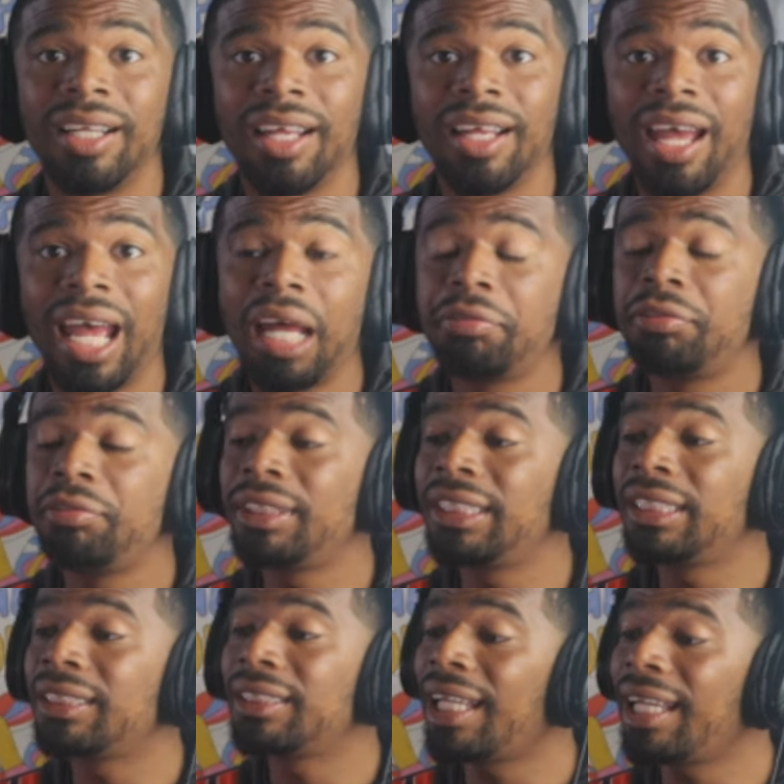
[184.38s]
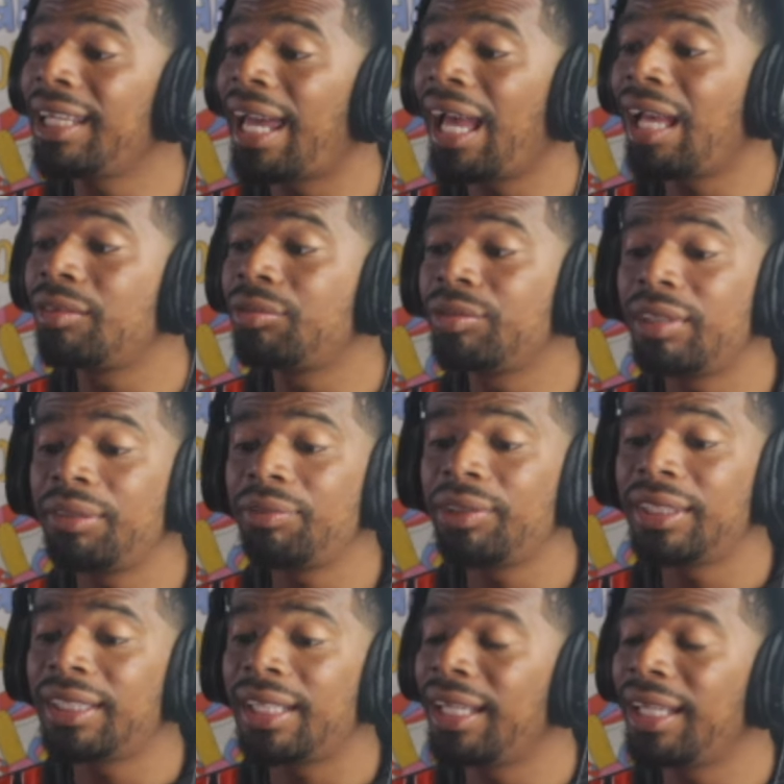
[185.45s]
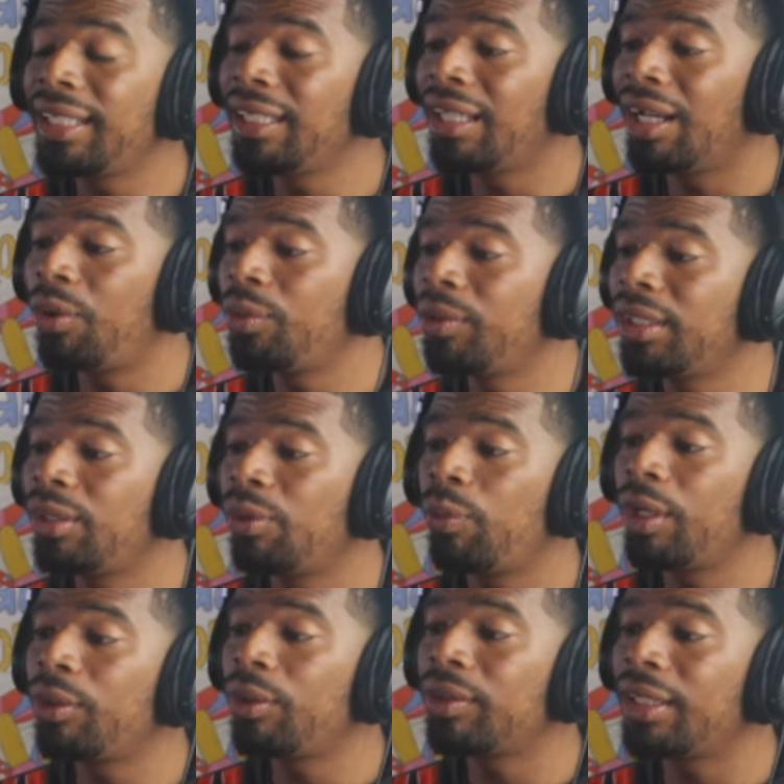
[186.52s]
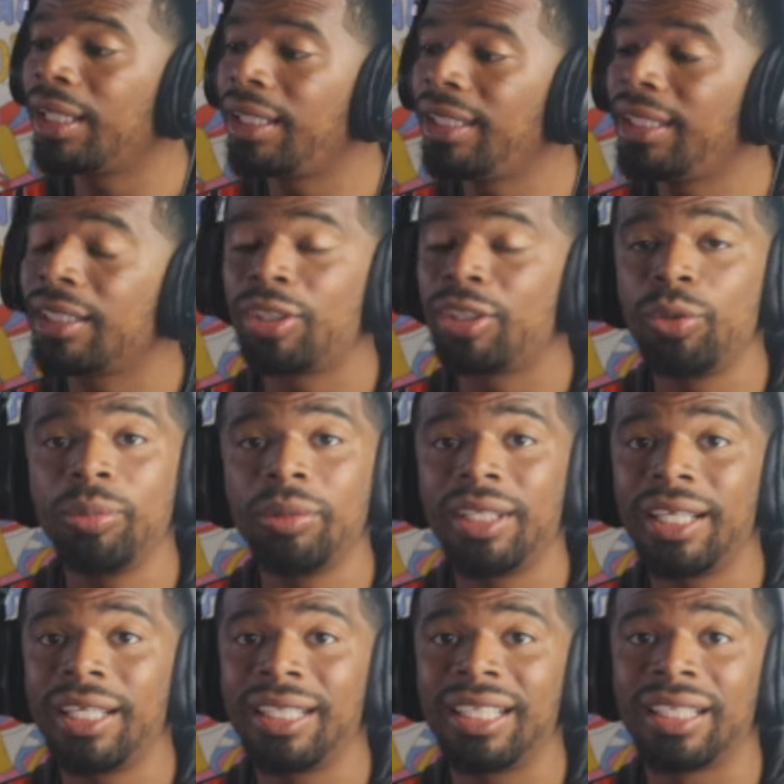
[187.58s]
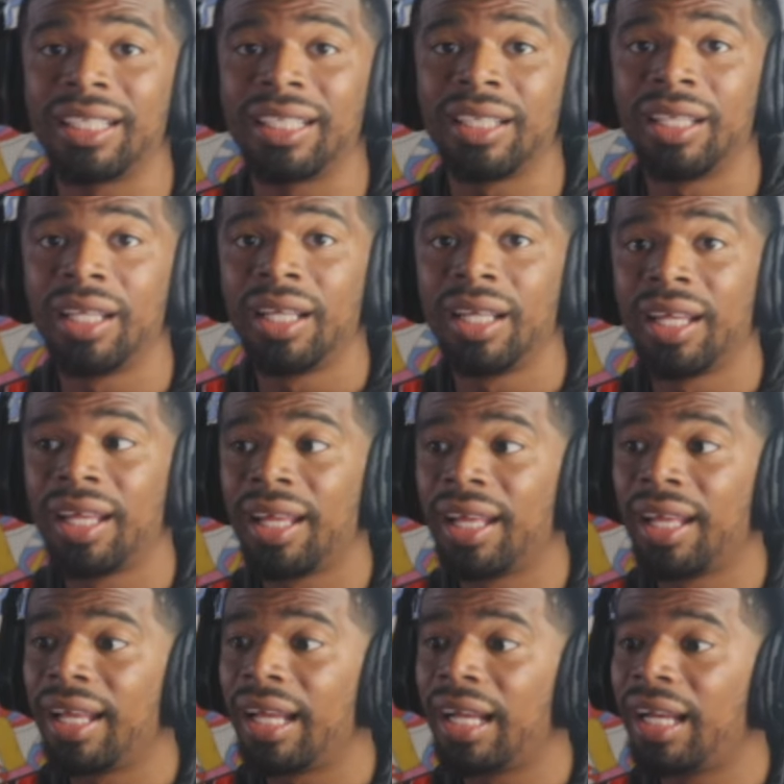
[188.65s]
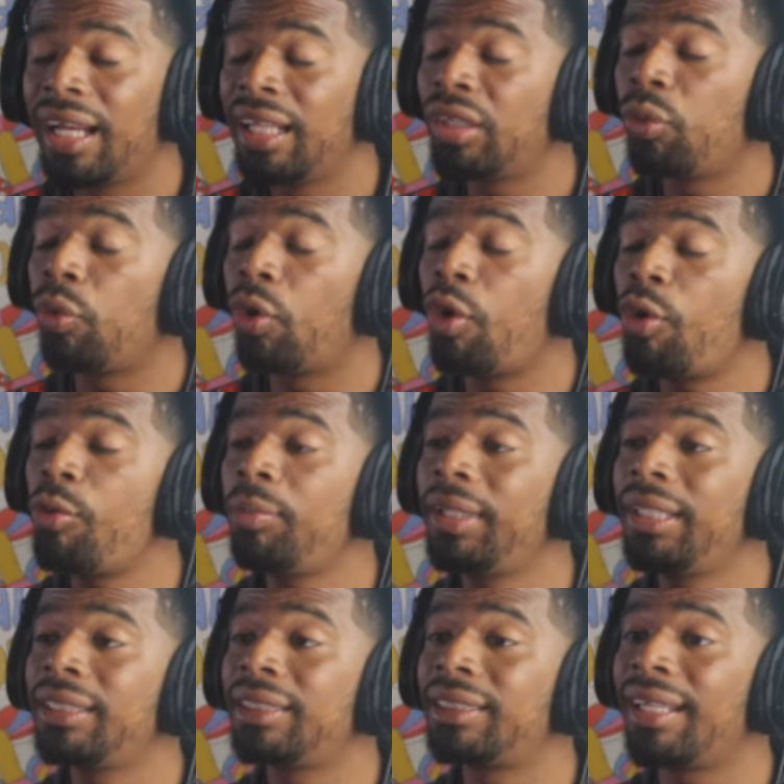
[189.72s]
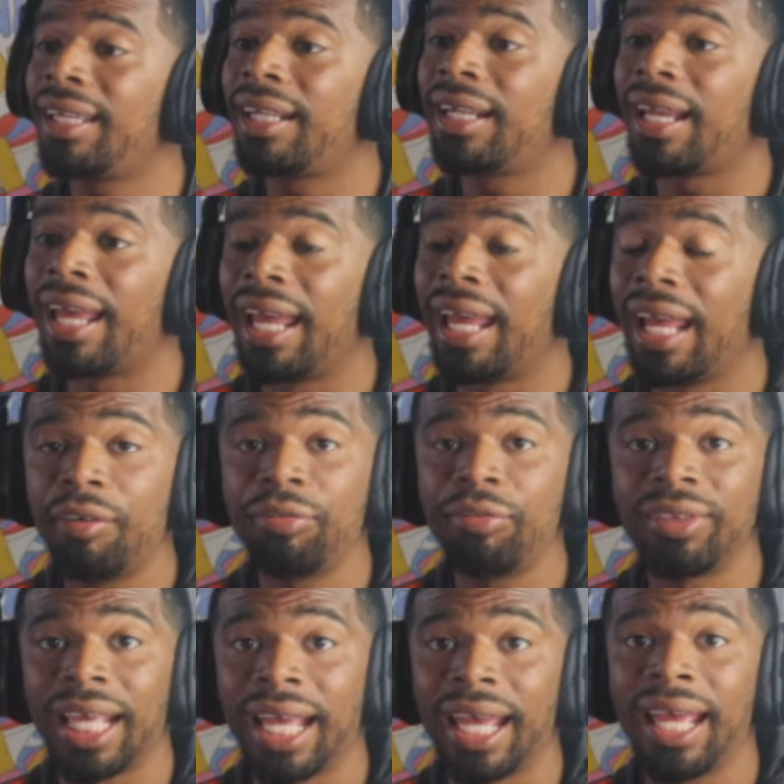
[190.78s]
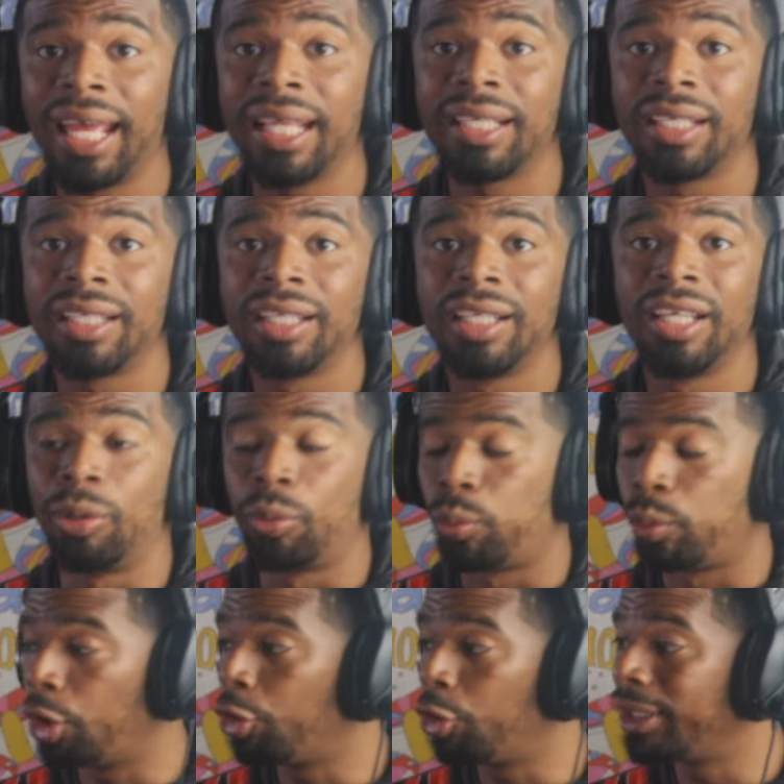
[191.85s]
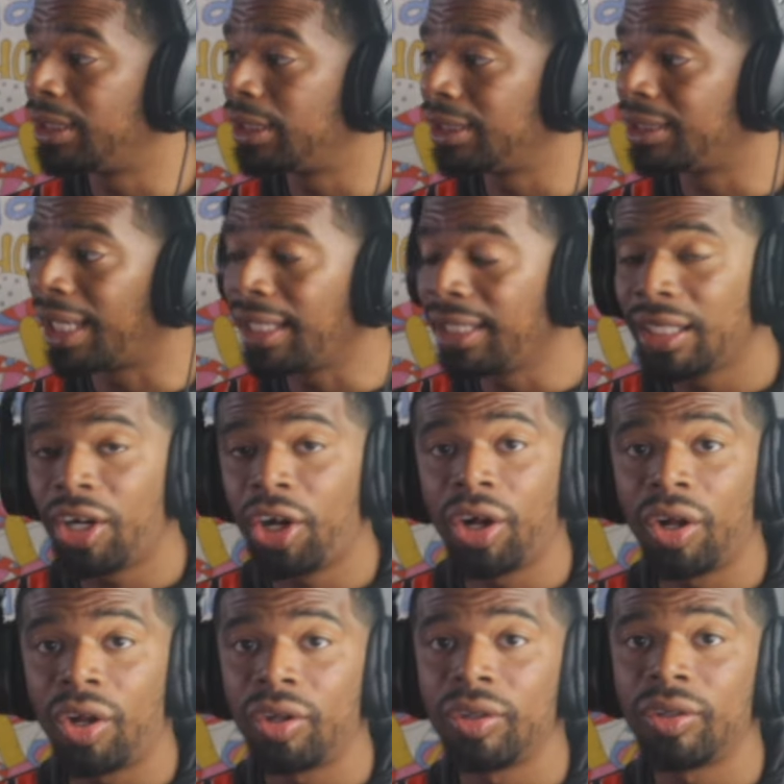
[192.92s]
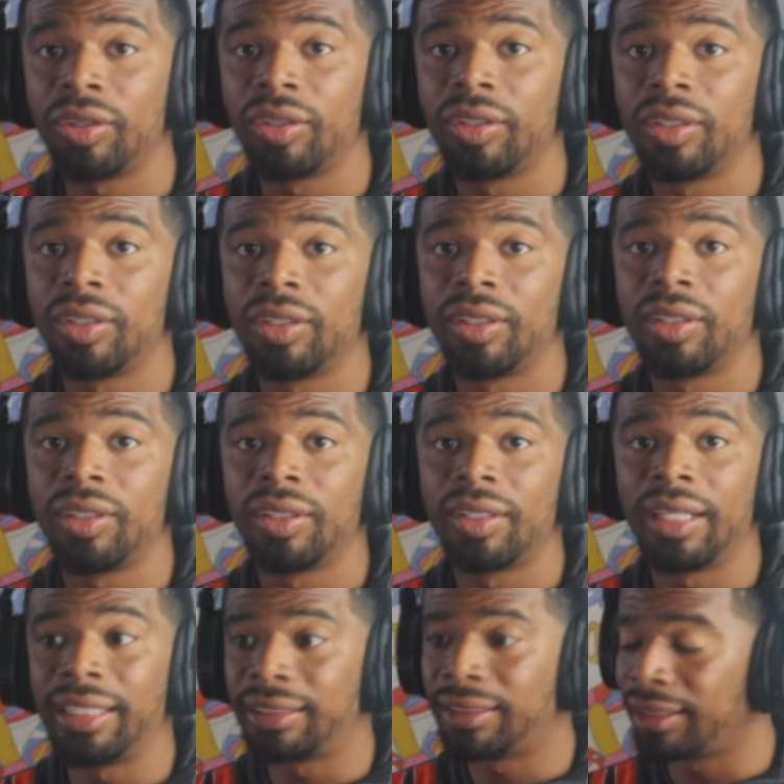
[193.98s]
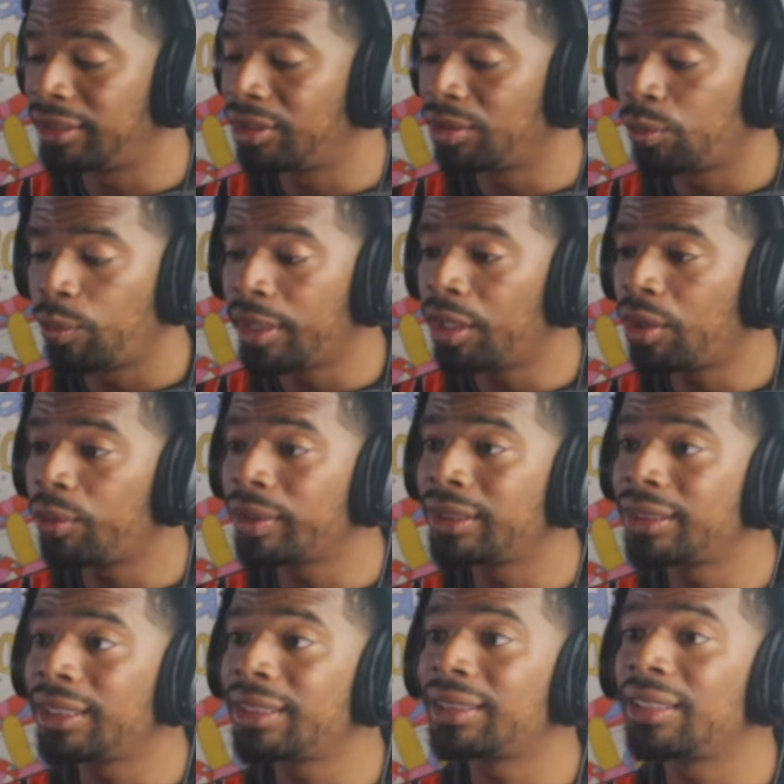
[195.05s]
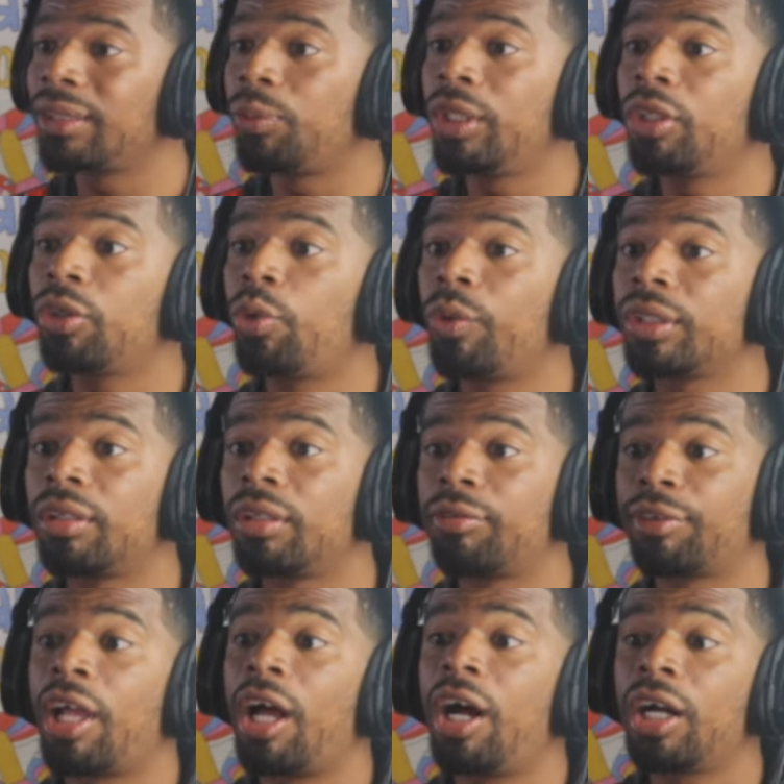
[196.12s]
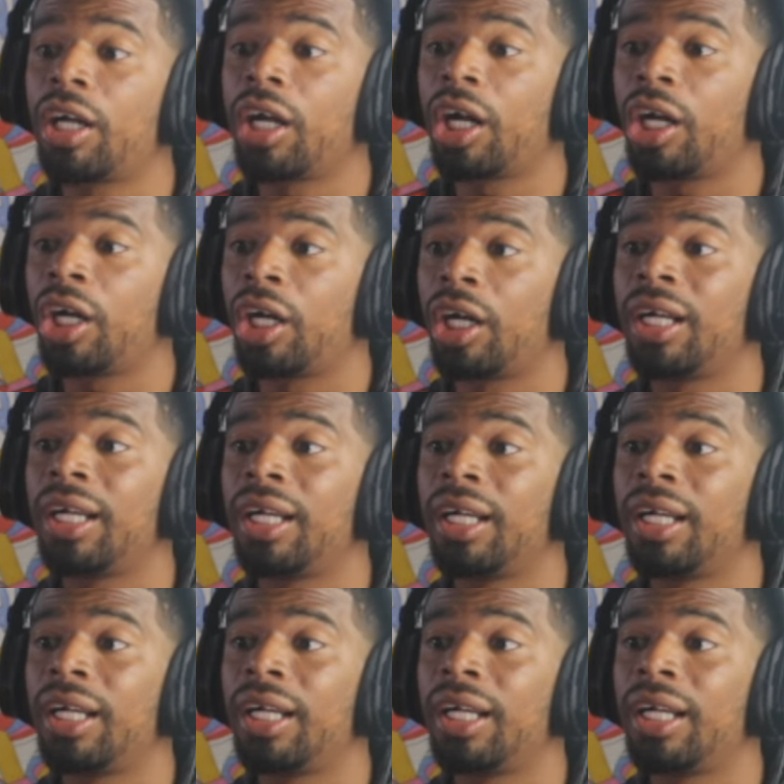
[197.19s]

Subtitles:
Half of his estate, half of everything he owned and the wealth that he accumulated. And the Romans said, F that, we're going to take it all. And since your widow resisted, we're going to flog her